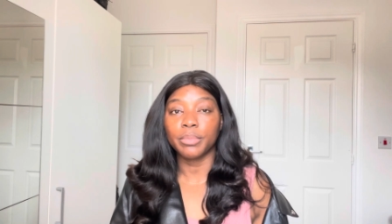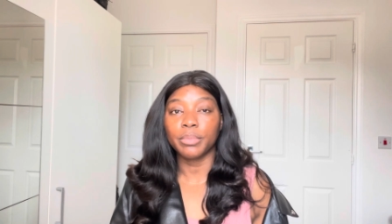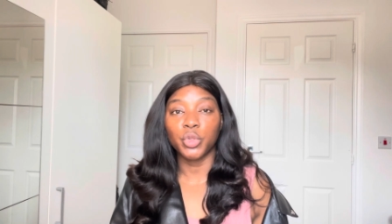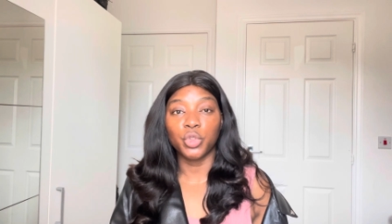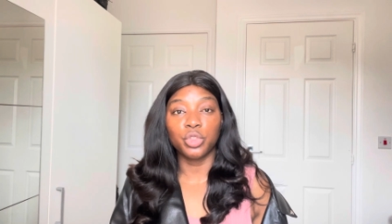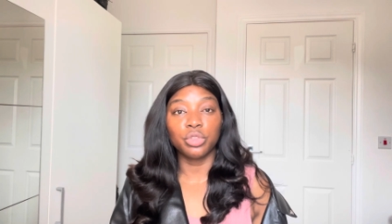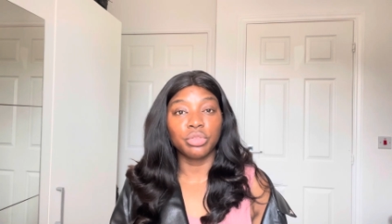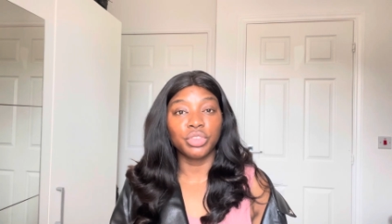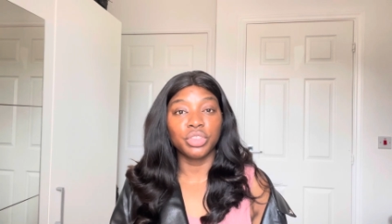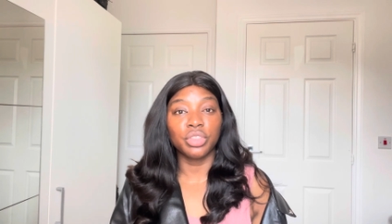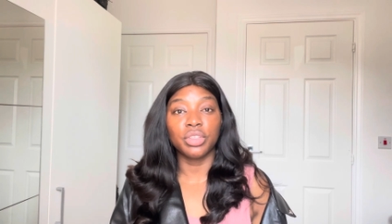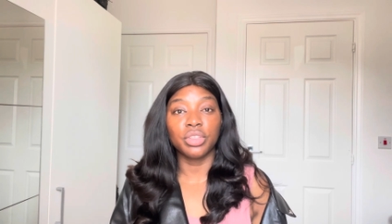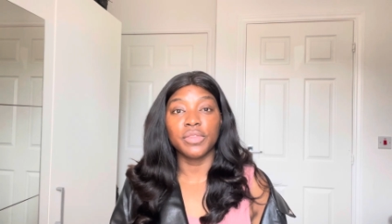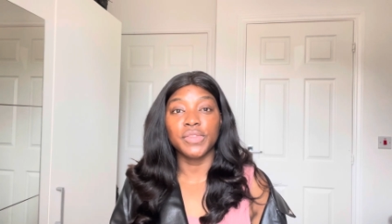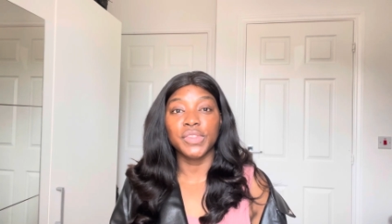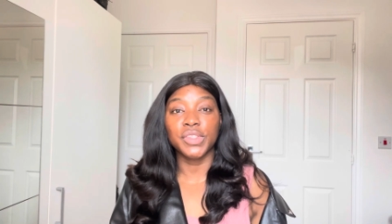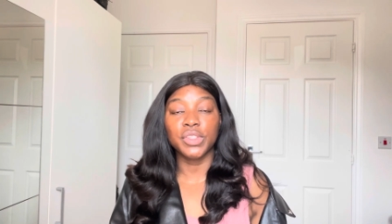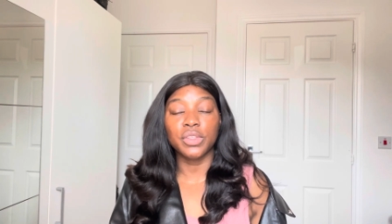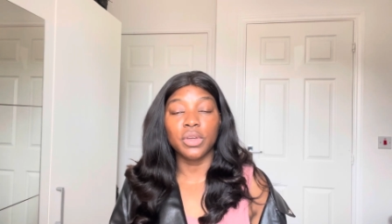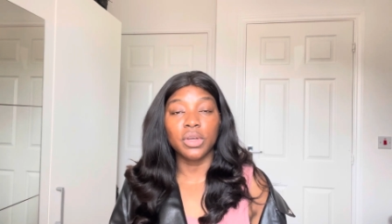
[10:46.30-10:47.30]
duration of
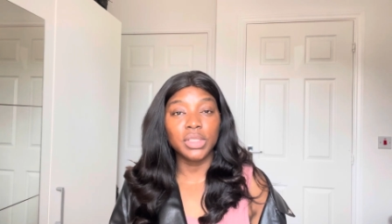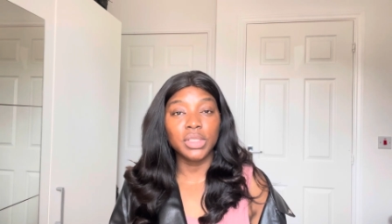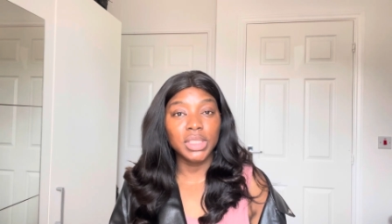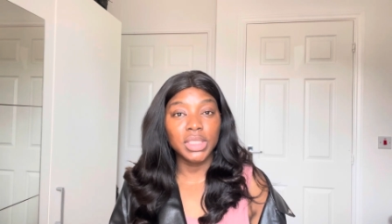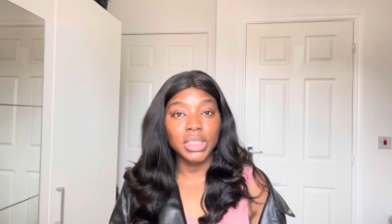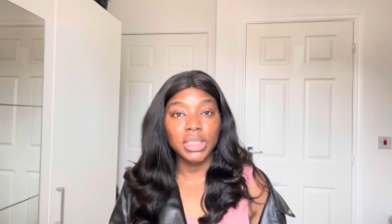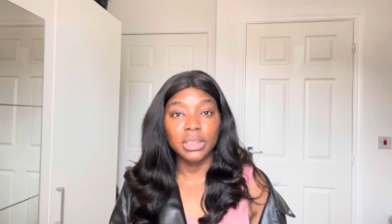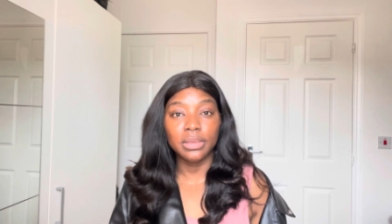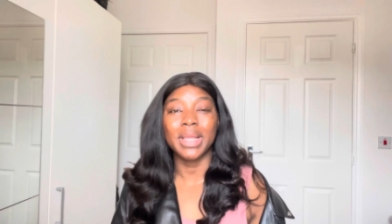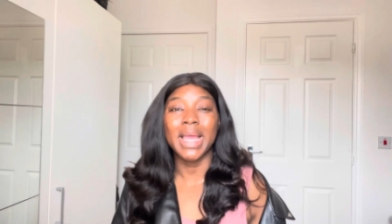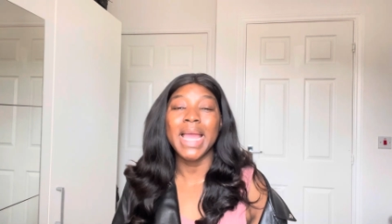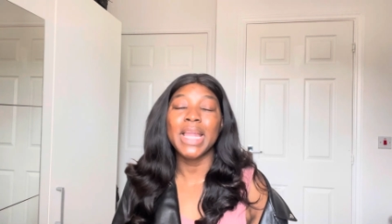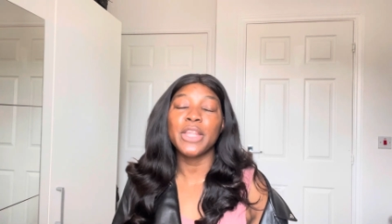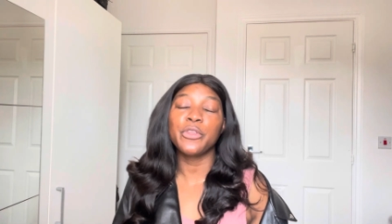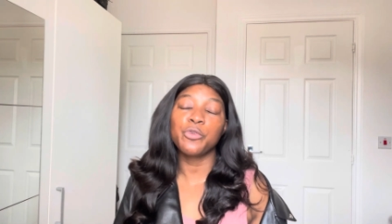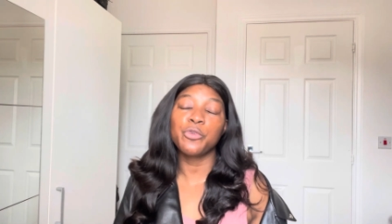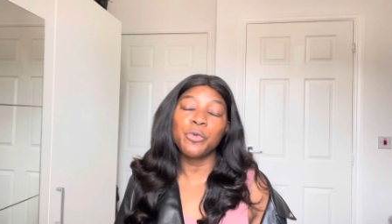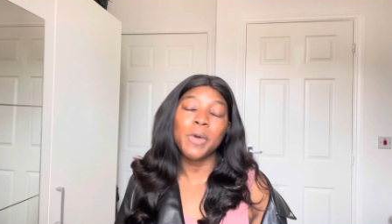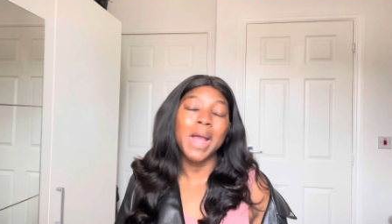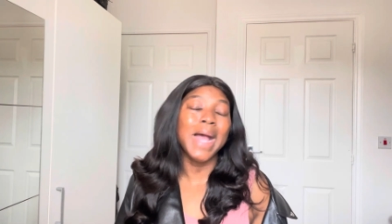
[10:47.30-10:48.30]
study, and
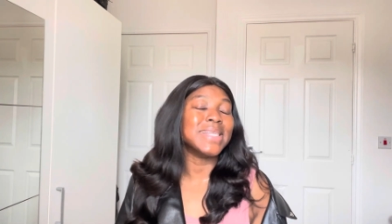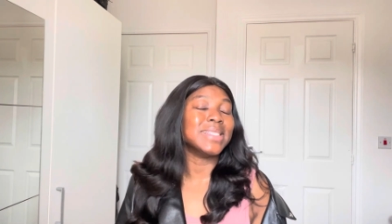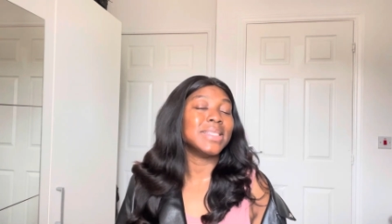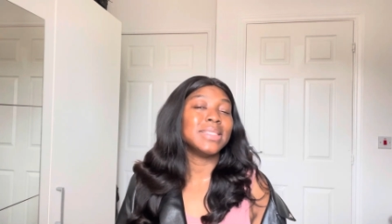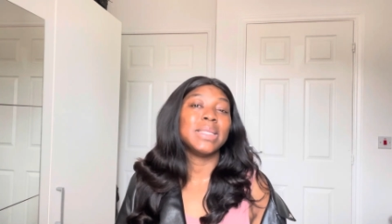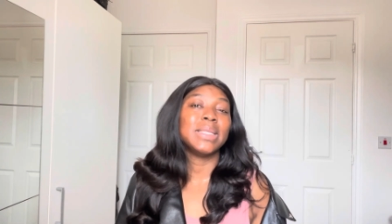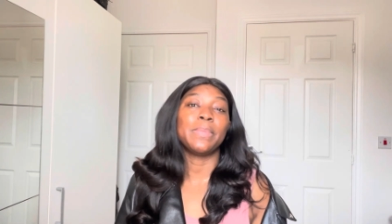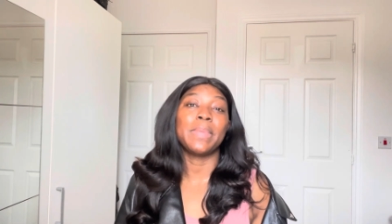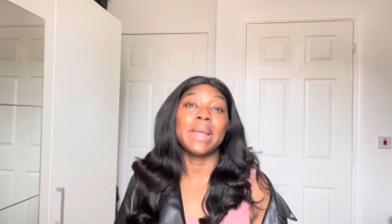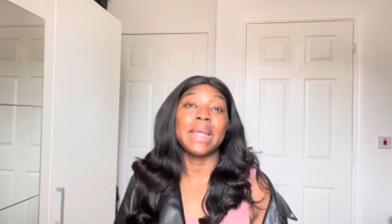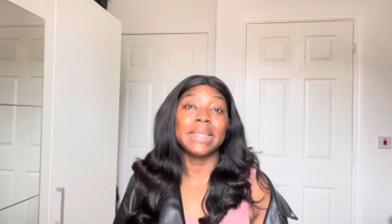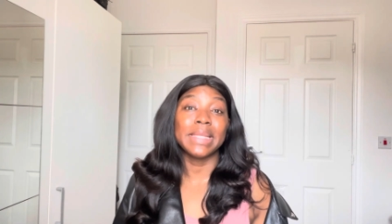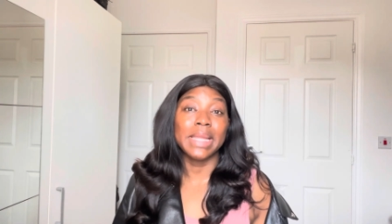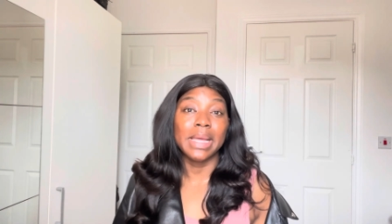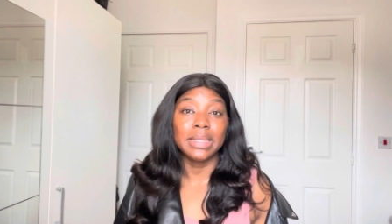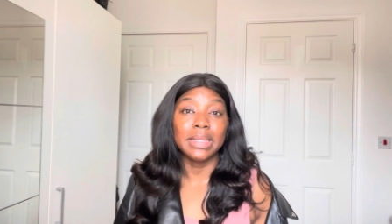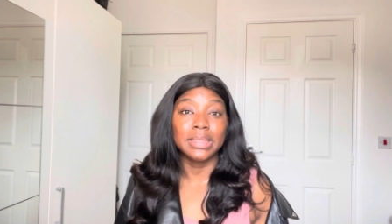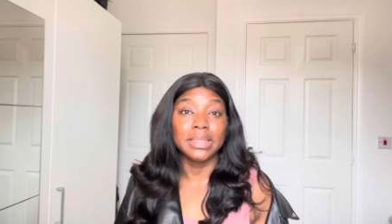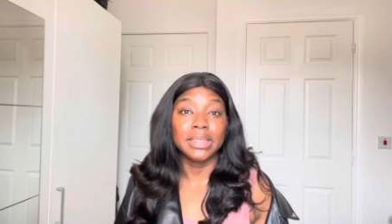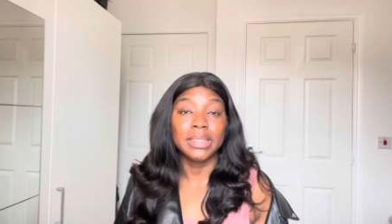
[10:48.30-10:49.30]
you as a
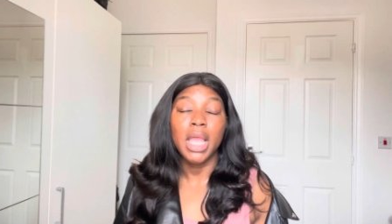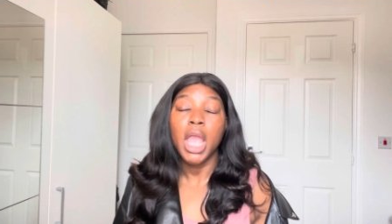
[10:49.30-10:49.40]
dependent.